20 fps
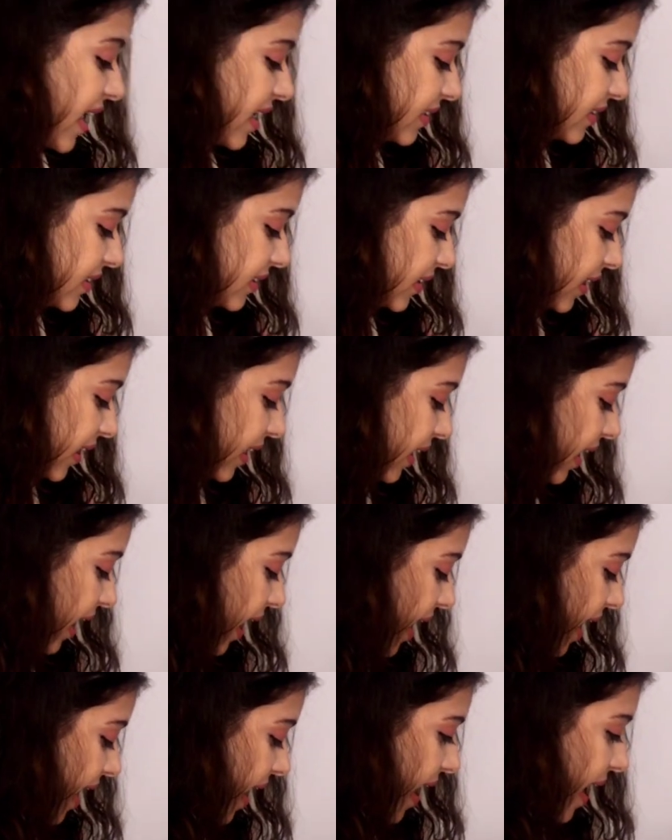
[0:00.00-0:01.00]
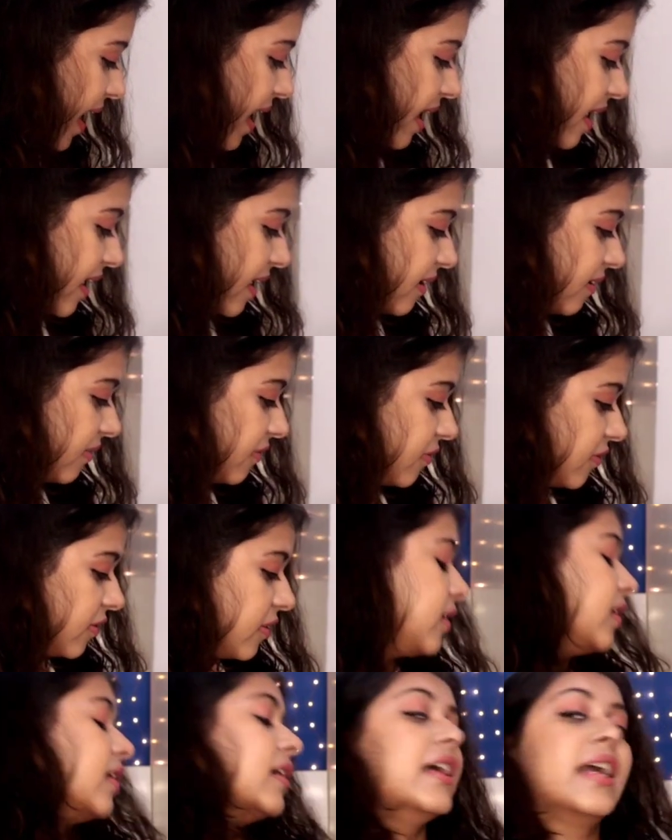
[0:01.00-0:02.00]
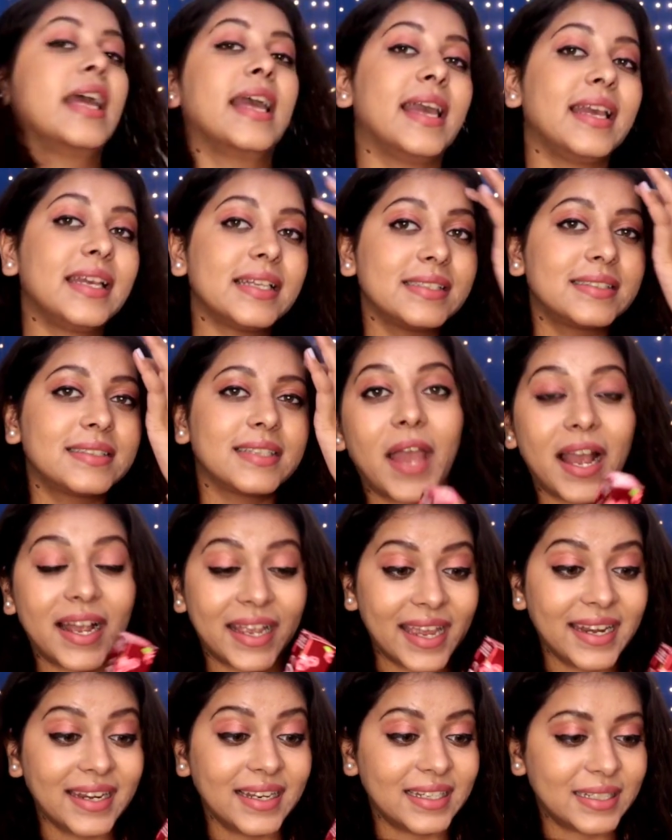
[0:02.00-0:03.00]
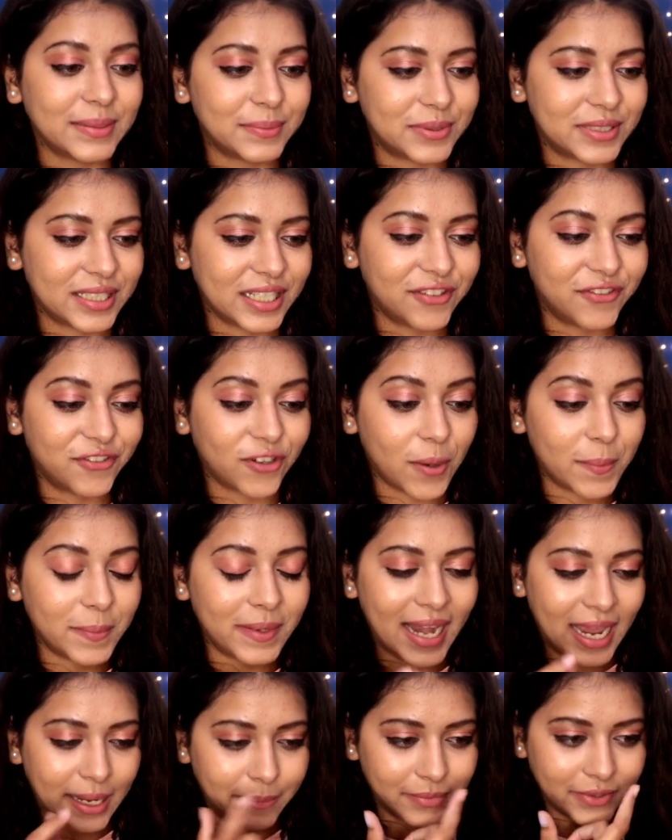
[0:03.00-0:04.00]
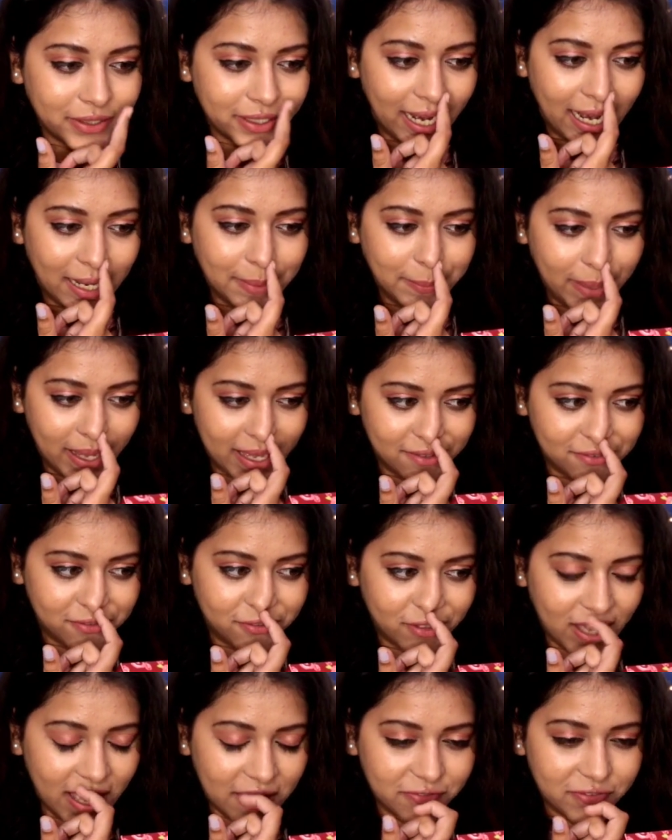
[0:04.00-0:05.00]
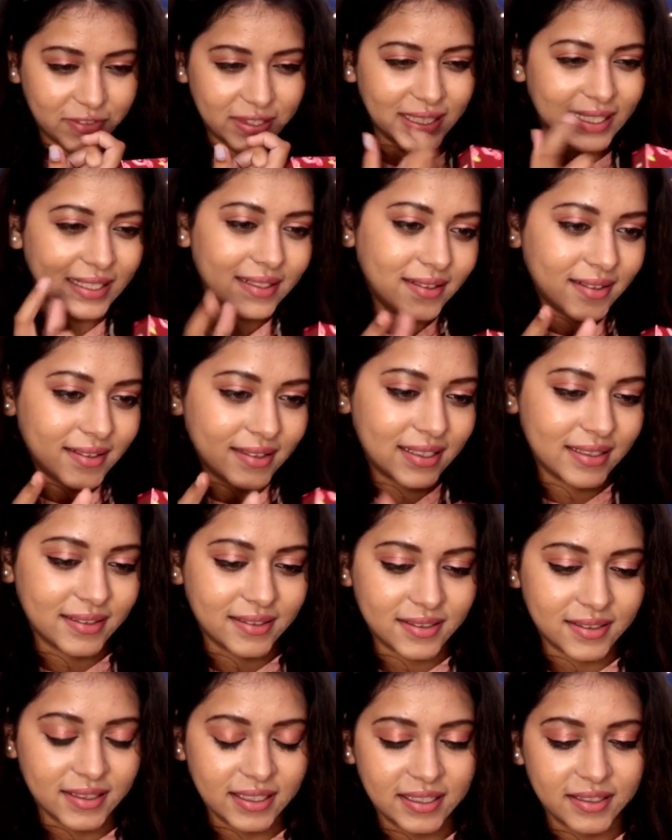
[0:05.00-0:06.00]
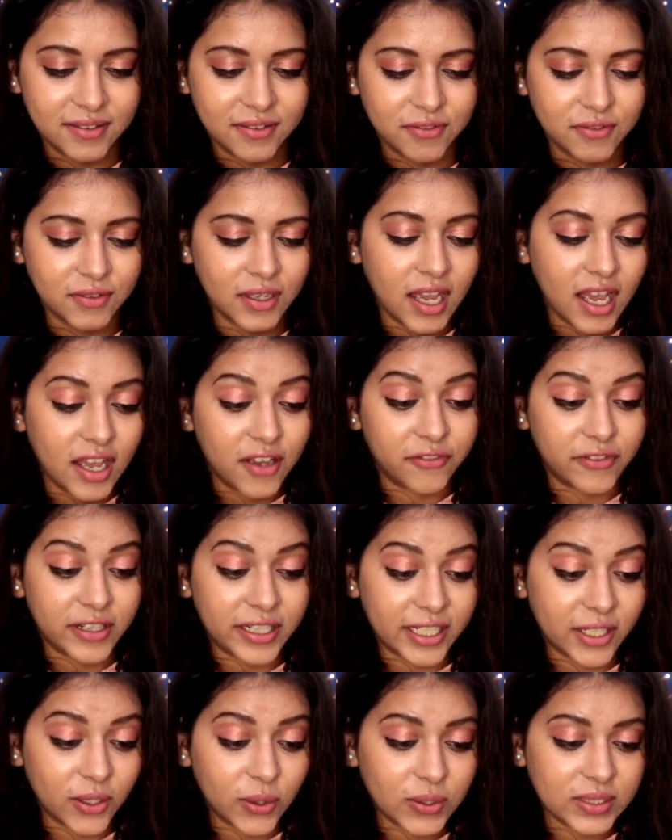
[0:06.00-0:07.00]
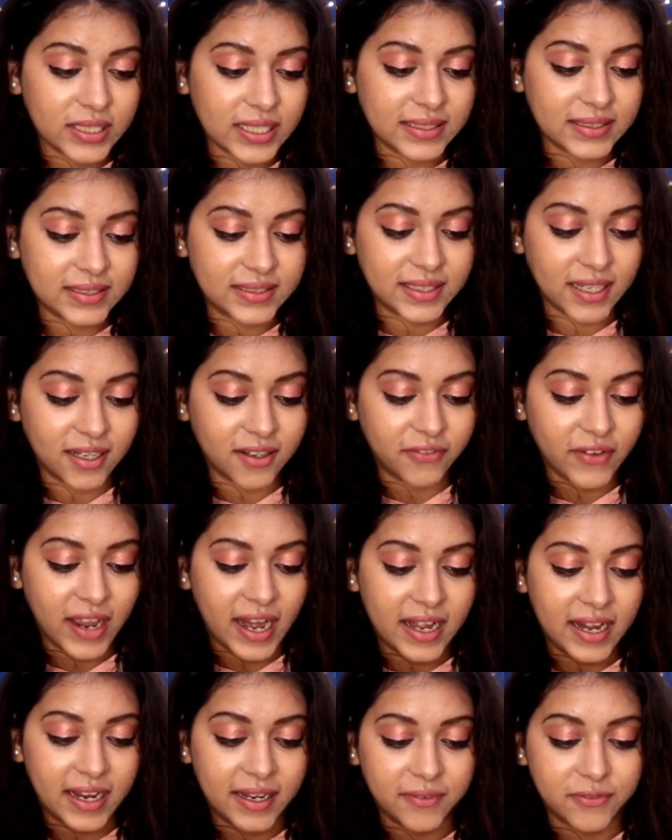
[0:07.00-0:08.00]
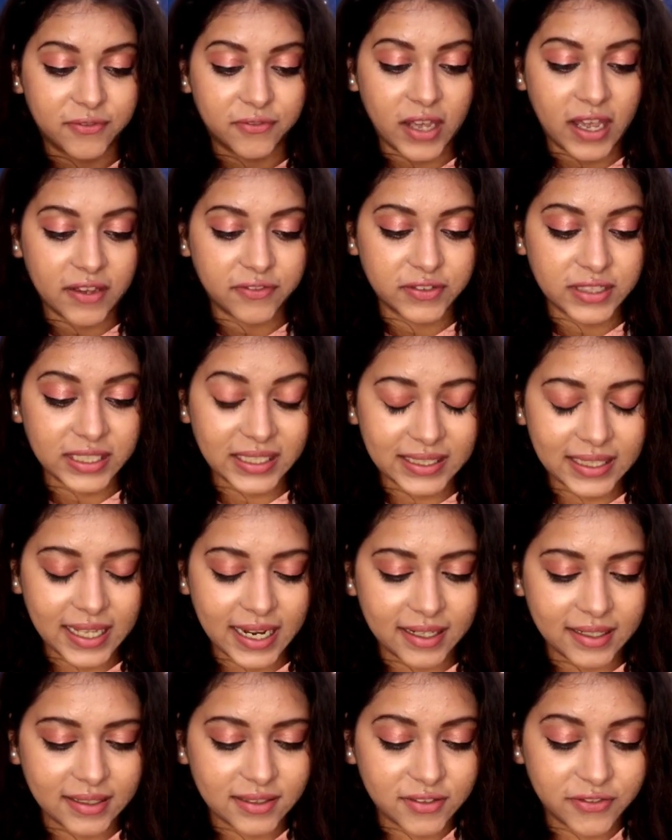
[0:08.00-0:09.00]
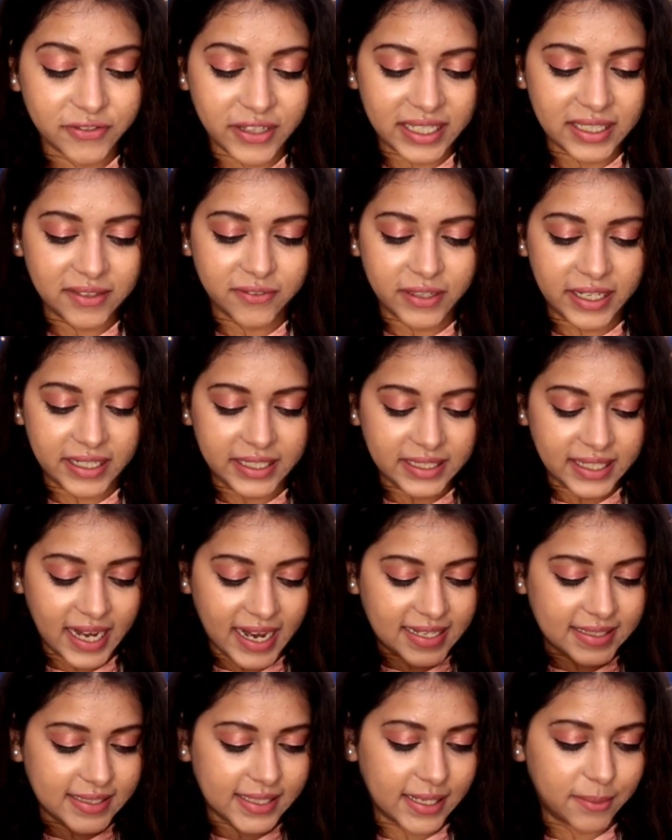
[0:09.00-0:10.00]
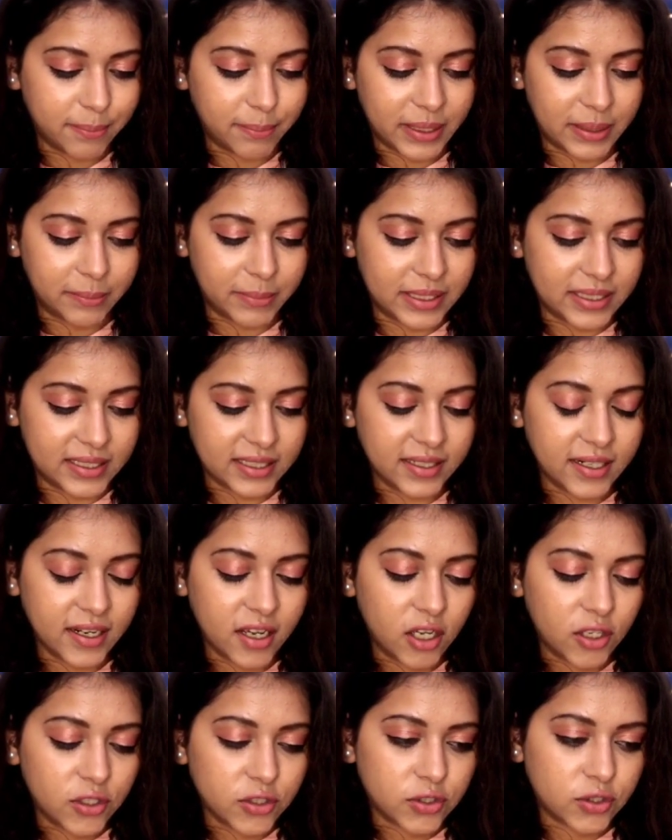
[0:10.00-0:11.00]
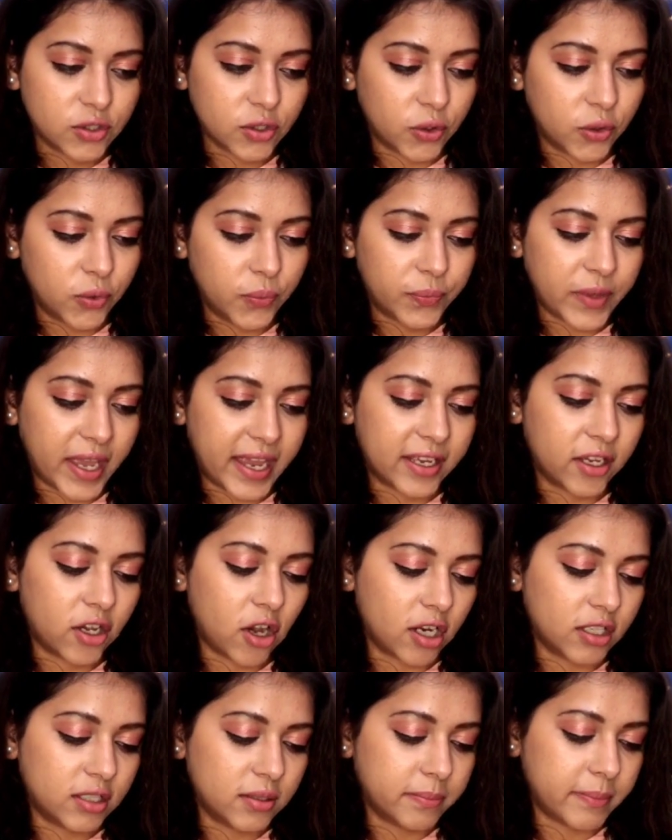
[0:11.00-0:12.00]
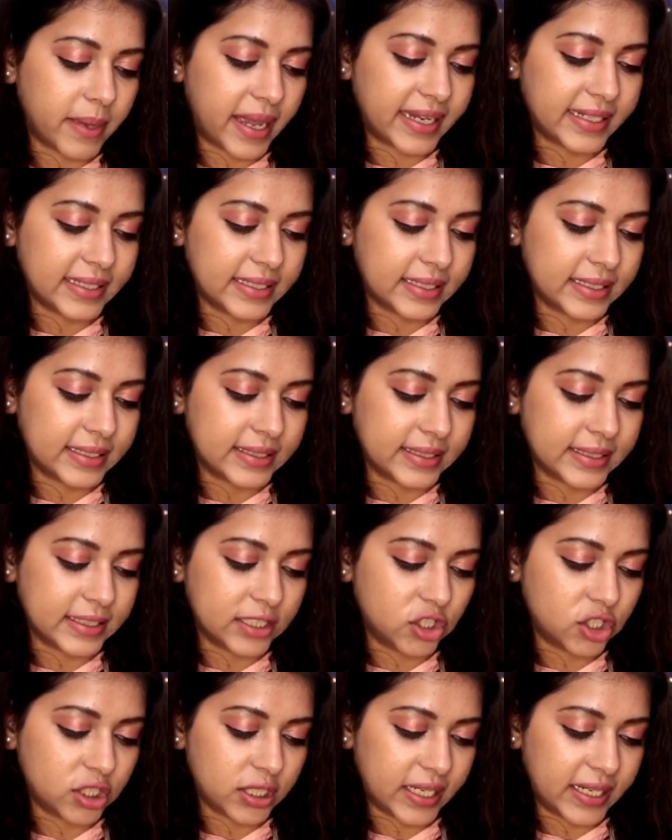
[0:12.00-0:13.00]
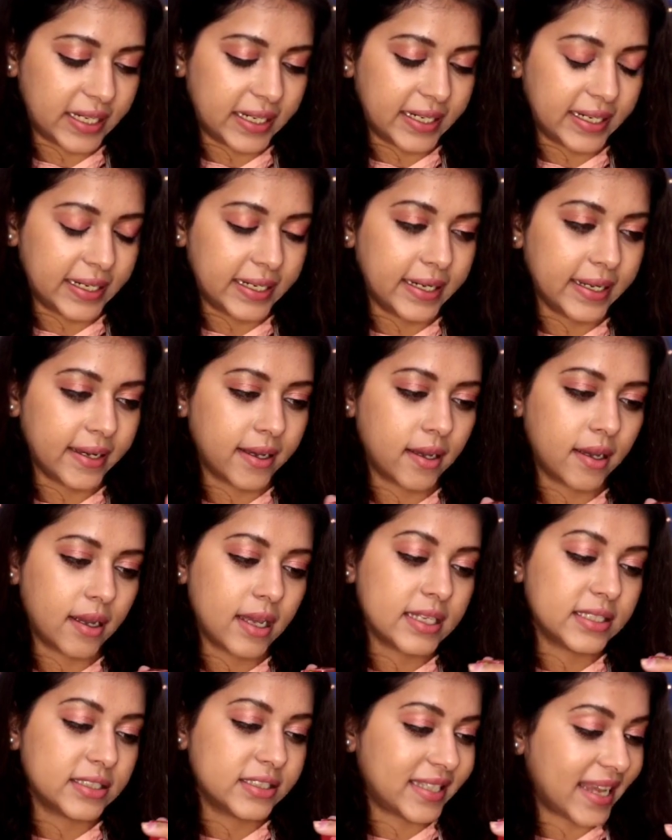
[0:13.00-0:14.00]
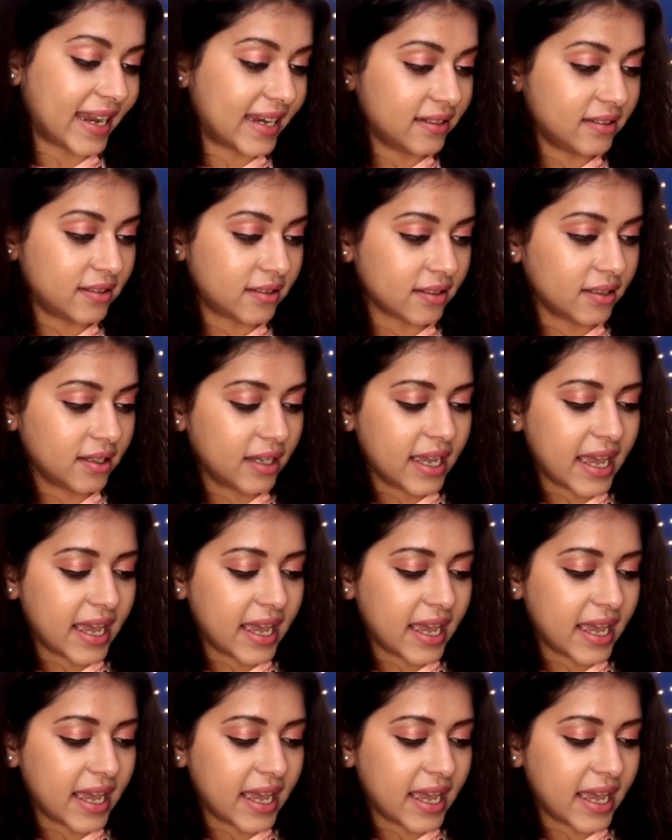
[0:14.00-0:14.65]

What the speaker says: Next thing I have is again a lipstick from Lime Crime. I've seen this in videos and stuff, and I've seen that it's very, very nice and pigmented. So I got mine in the shade Saint.